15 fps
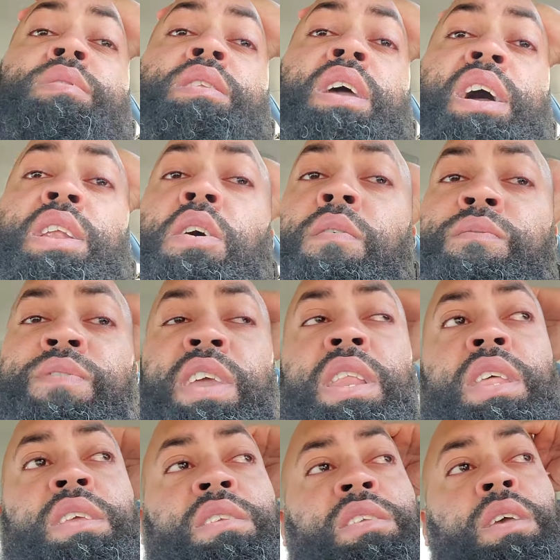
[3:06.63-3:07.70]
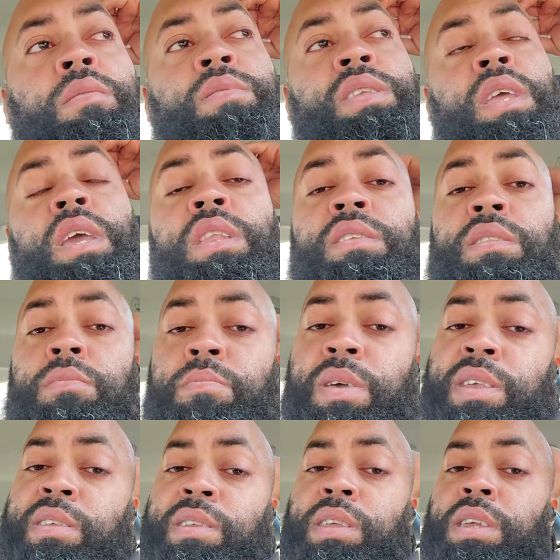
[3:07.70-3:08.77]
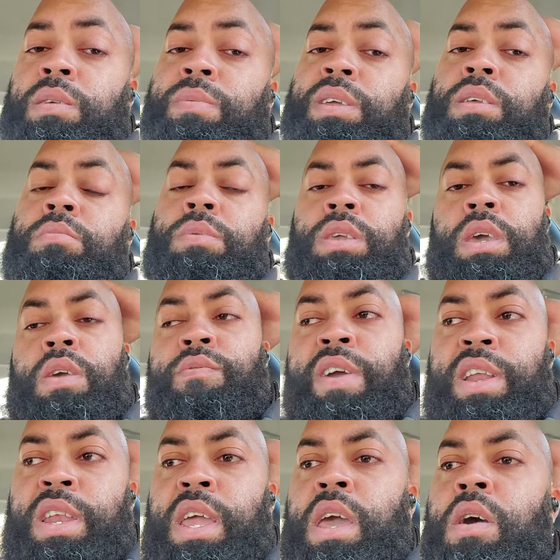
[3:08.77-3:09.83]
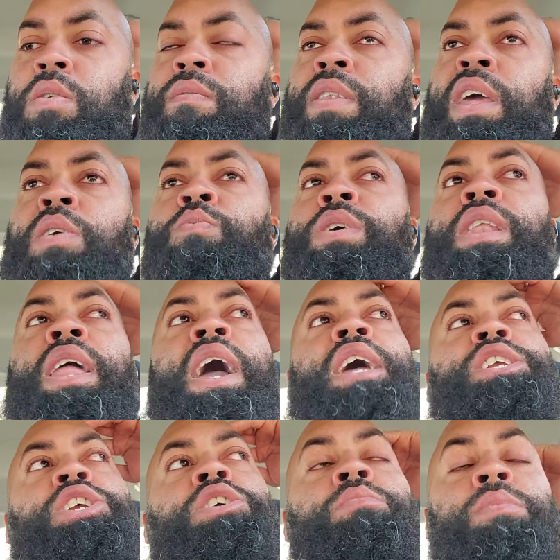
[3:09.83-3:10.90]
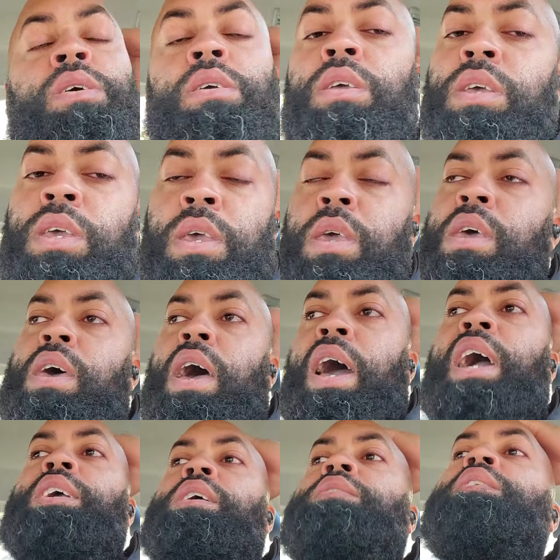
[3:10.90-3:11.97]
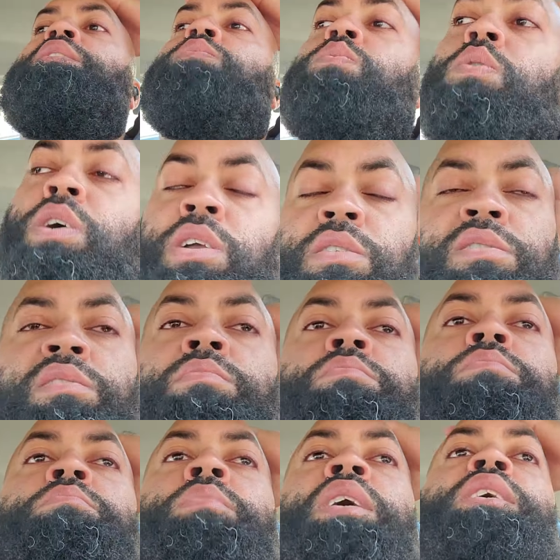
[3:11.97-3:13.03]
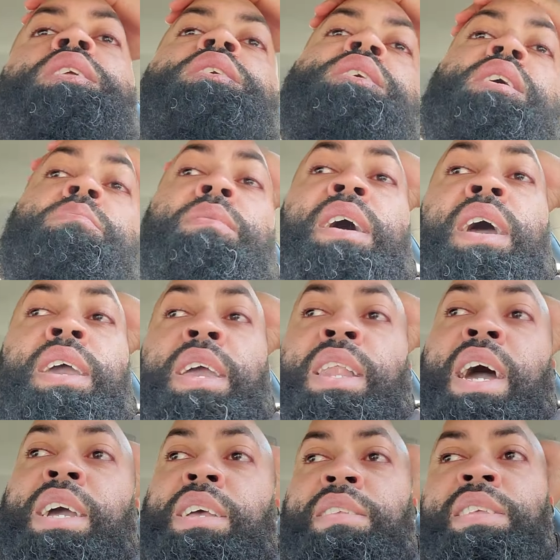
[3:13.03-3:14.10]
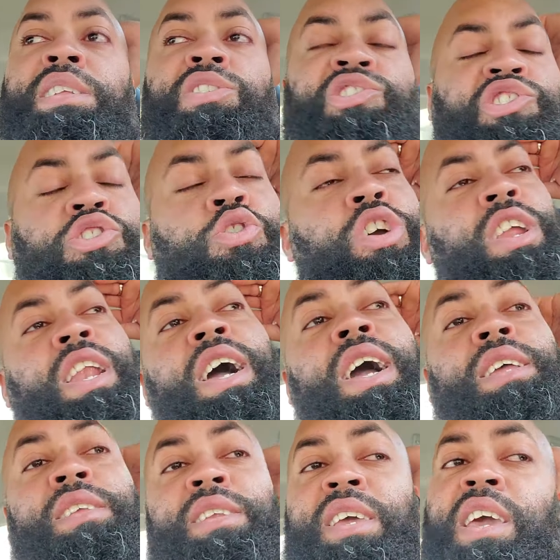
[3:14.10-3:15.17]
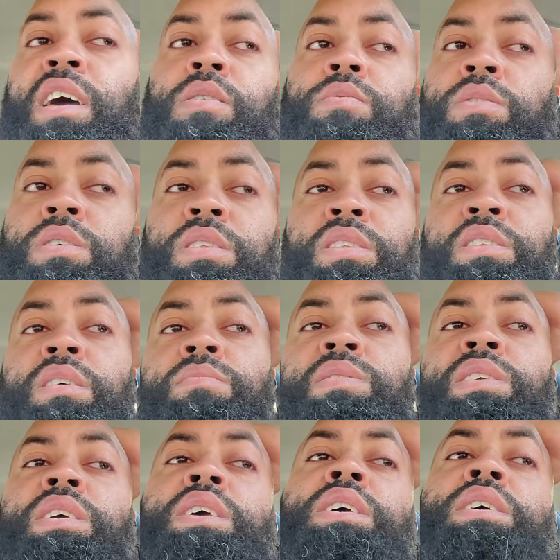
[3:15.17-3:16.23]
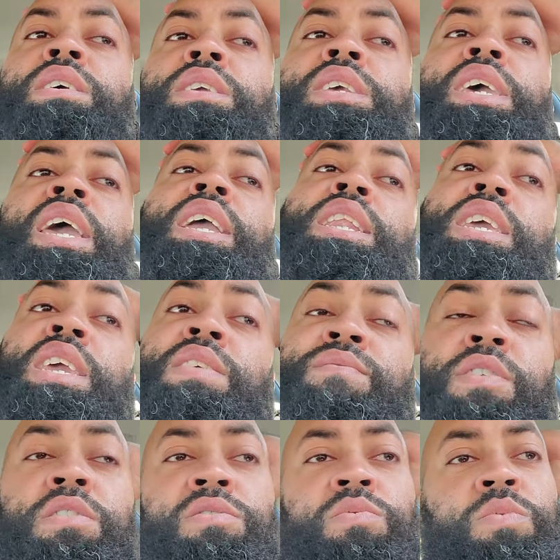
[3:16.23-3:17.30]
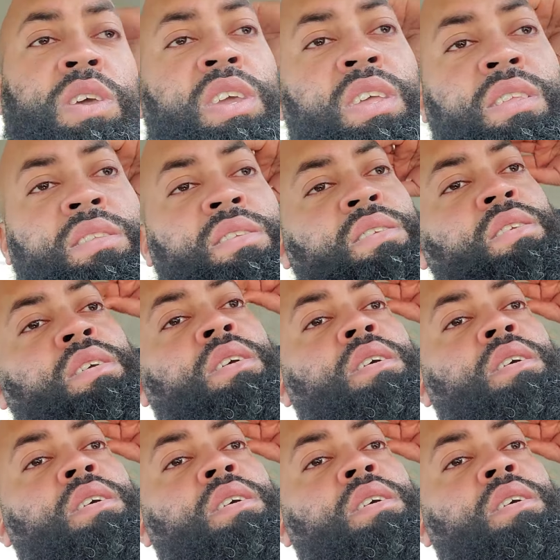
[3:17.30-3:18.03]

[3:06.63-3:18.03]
I know Phoenix, you know what I'm saying, is the best team in the NBA right now. They went last year, but I can see the Warriors making a comeback. And I can see the storylines now. With, you know what I'm saying? KD versus Wiggins.